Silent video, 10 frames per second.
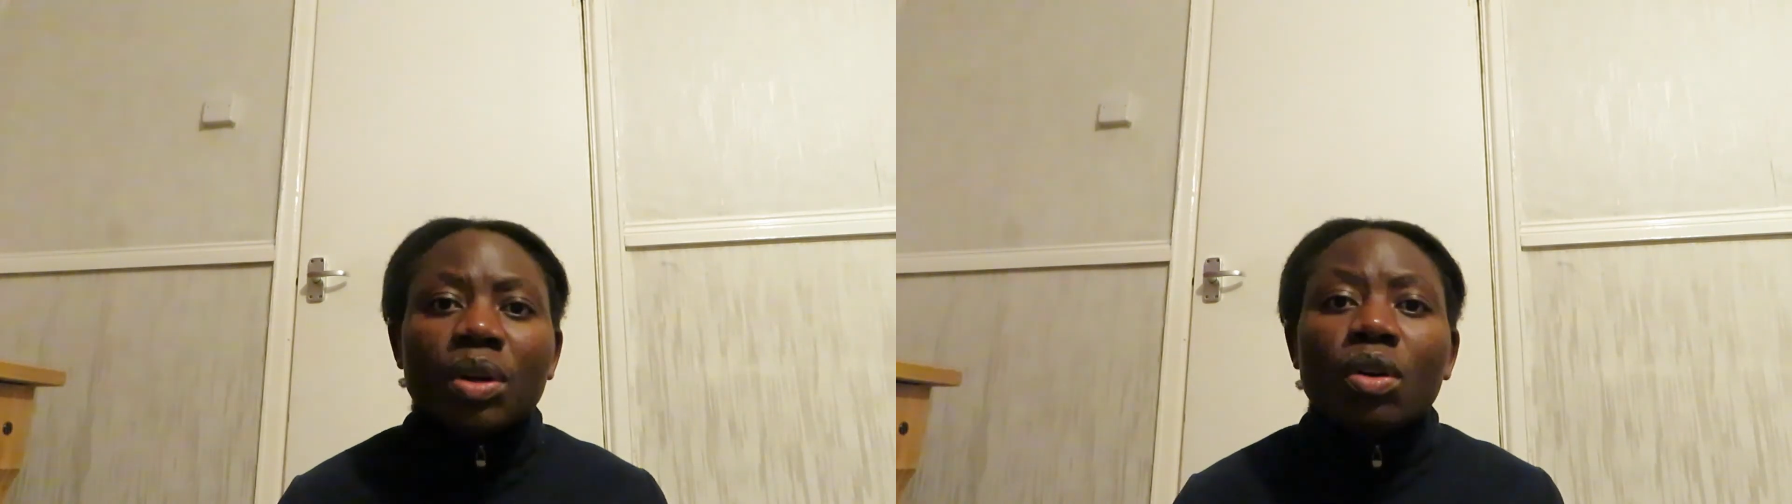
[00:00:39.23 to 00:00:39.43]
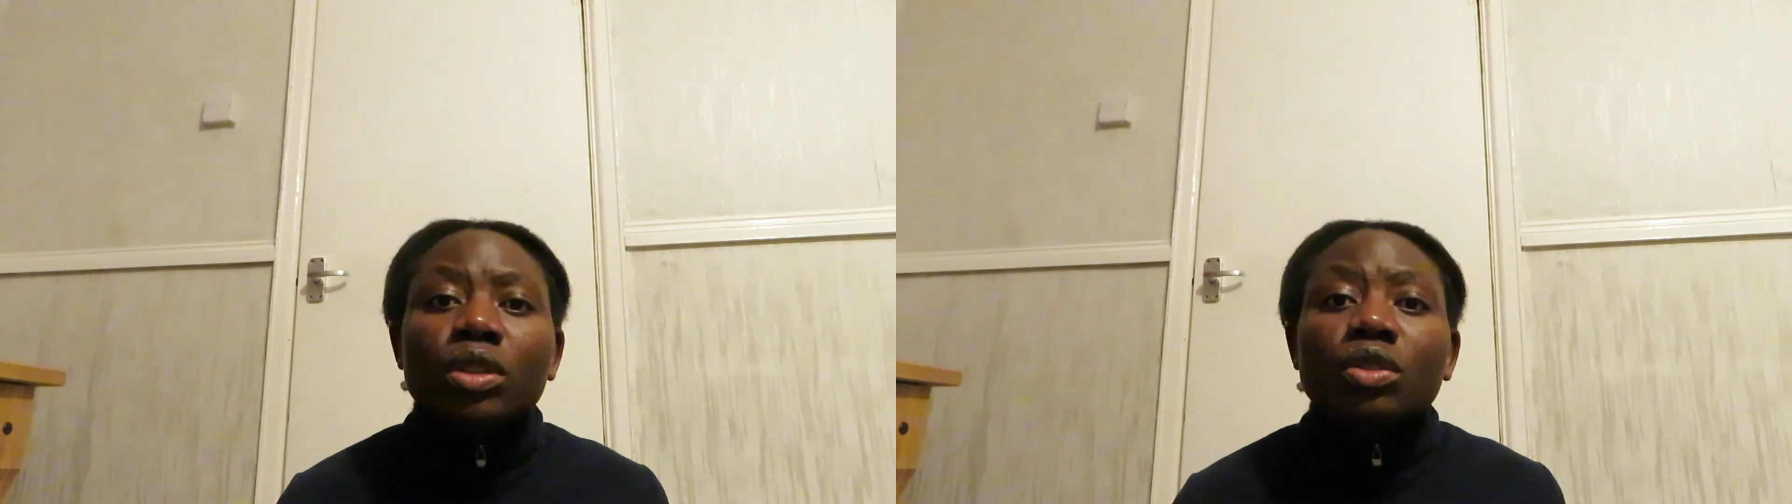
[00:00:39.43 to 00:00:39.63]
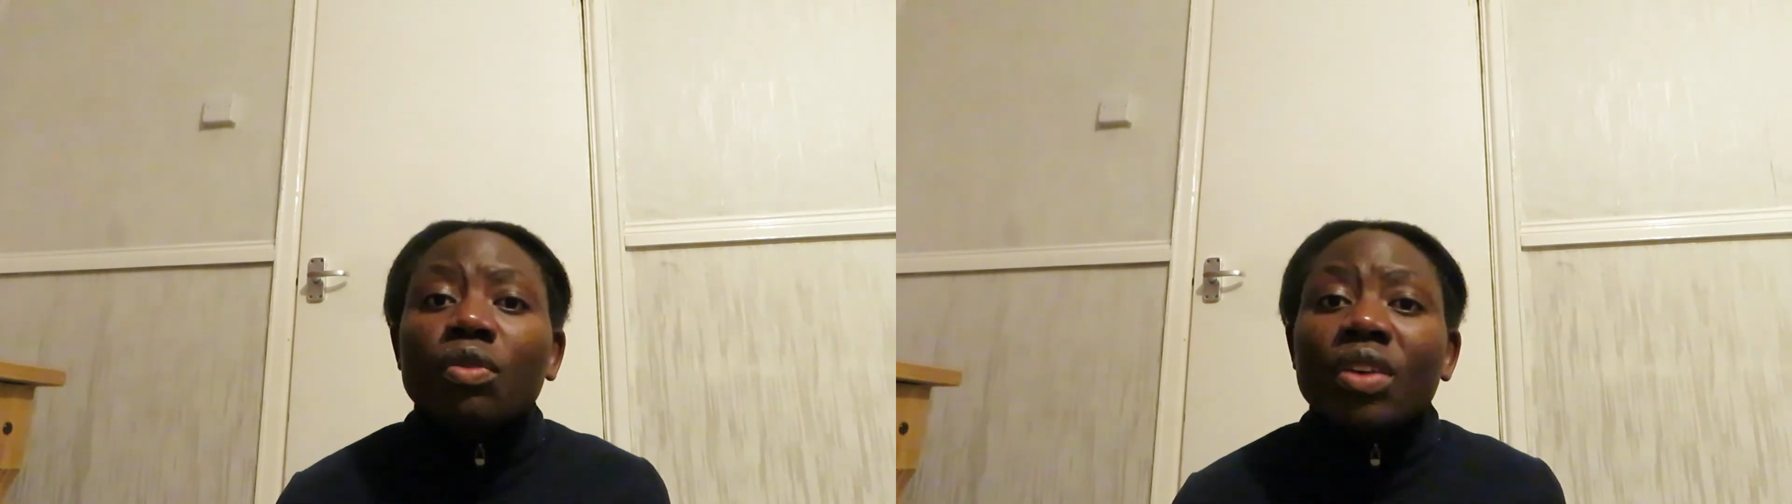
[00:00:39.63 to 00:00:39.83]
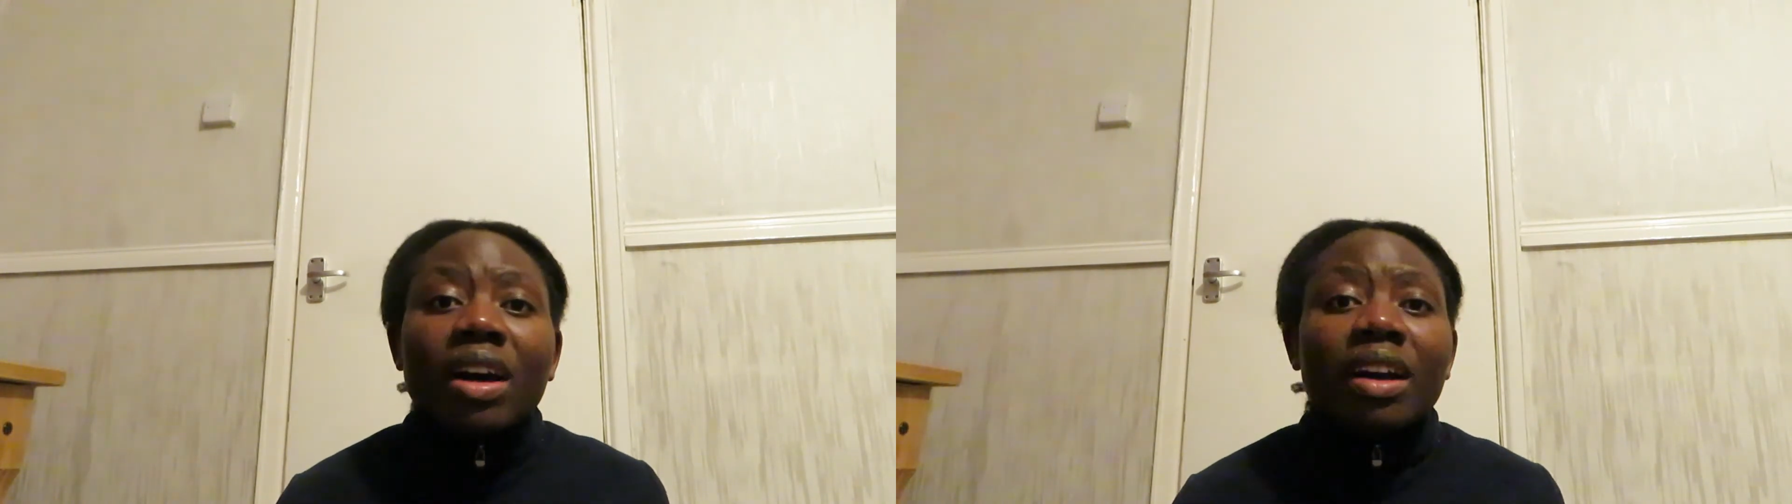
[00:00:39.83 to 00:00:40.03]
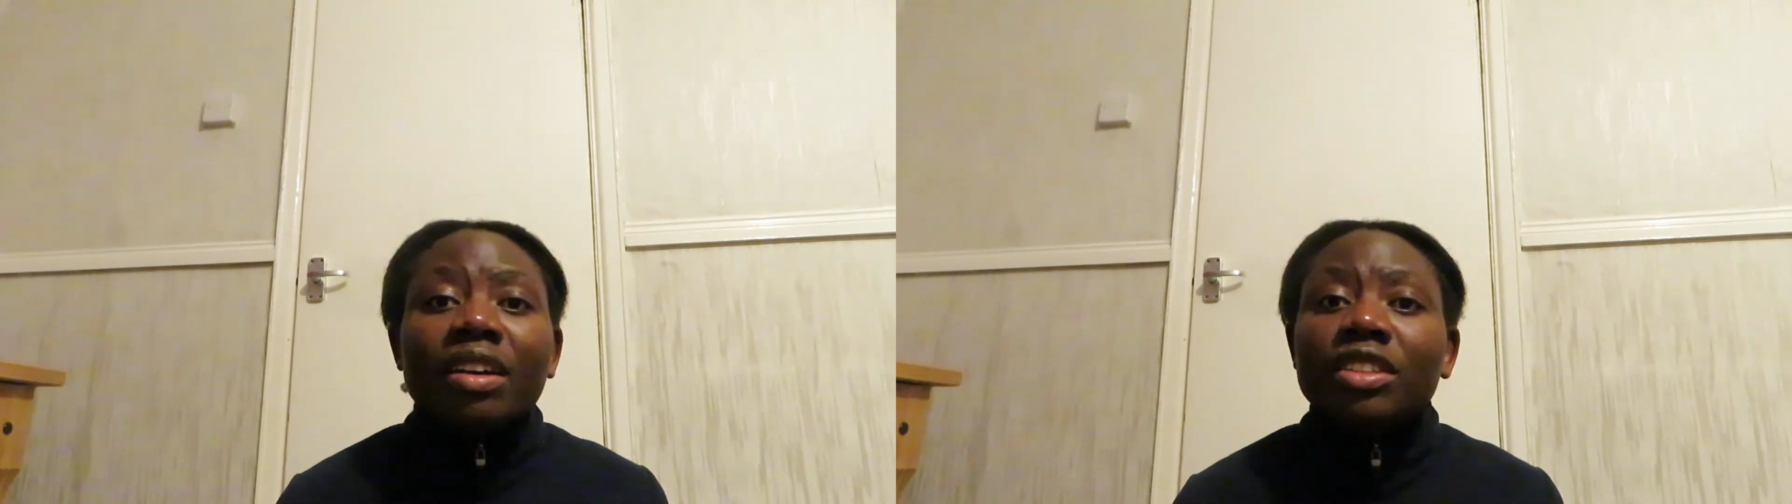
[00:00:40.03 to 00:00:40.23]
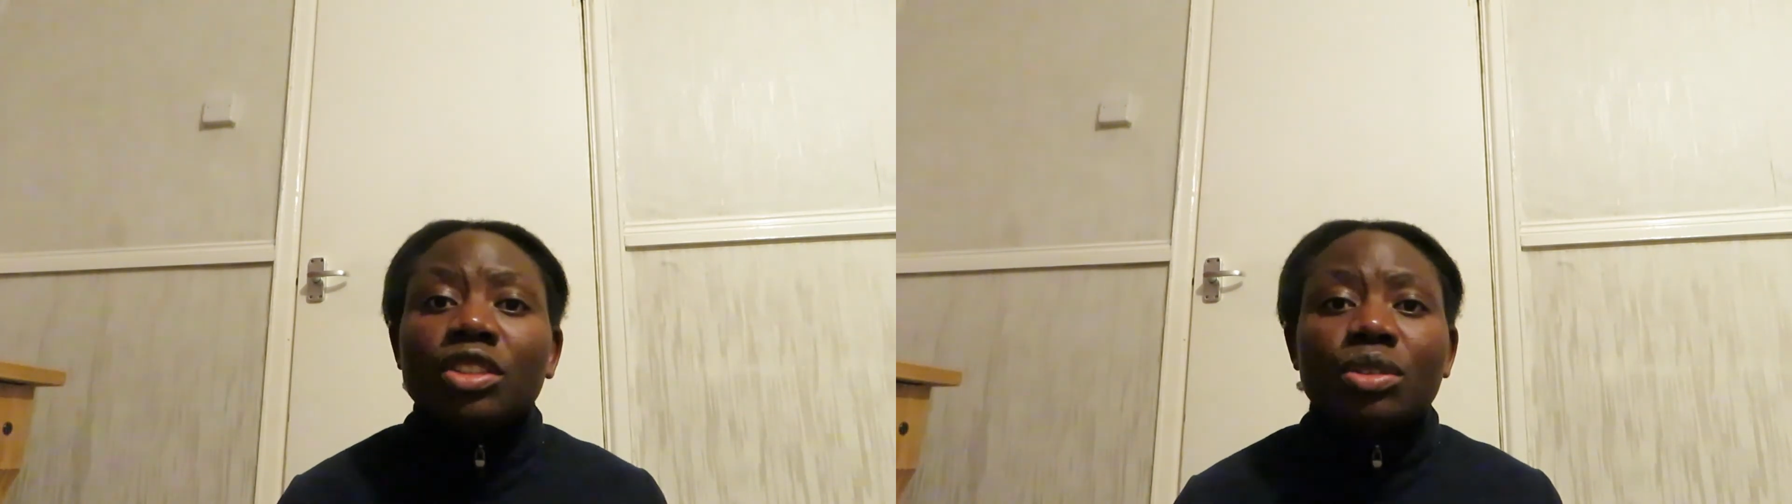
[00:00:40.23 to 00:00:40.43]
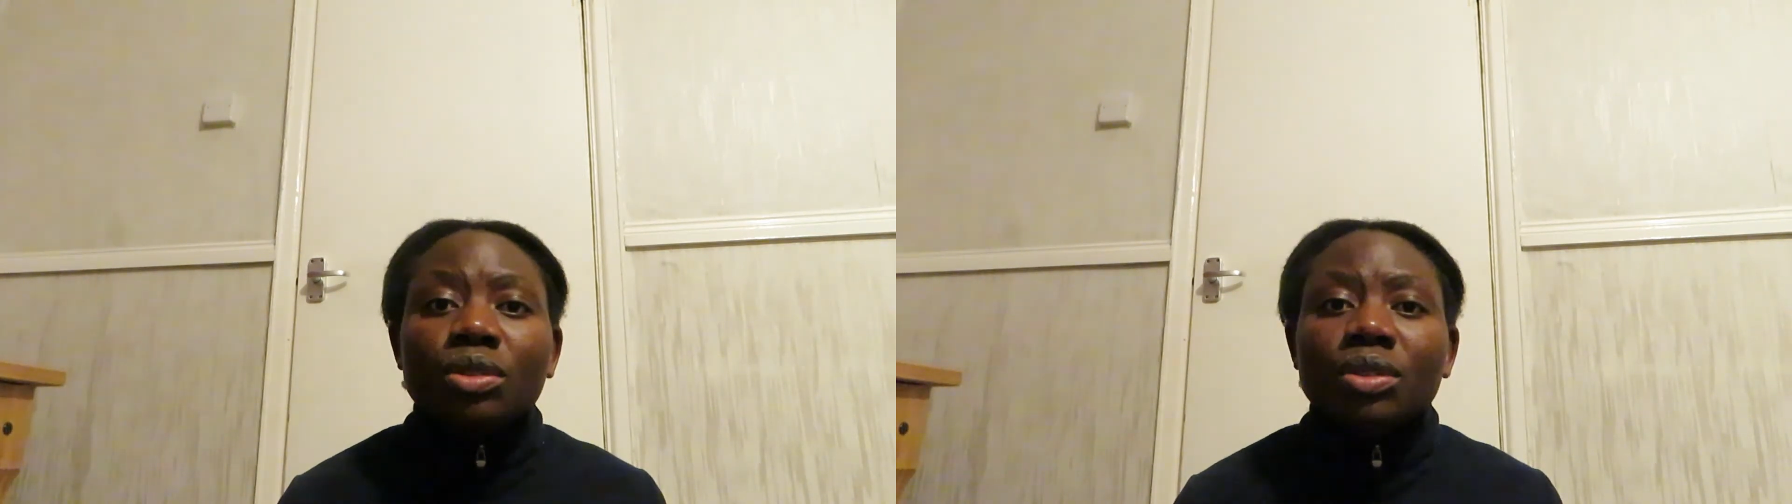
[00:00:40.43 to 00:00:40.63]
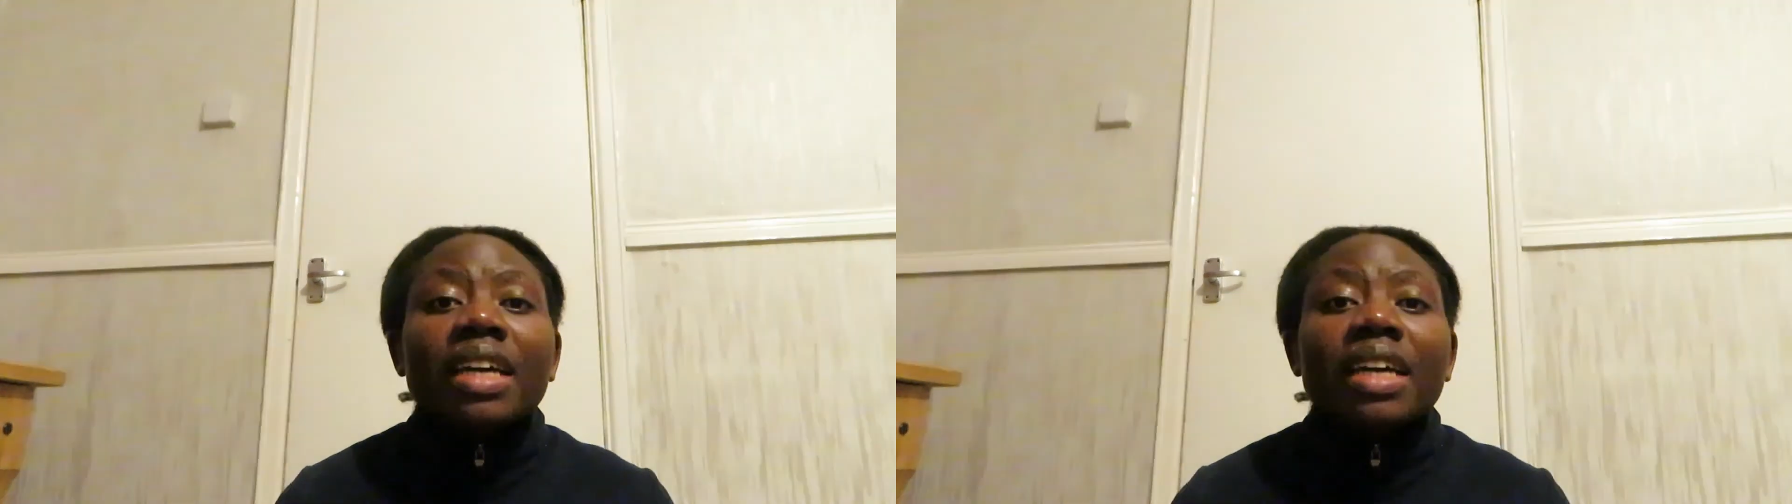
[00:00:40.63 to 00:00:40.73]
because of anger issues.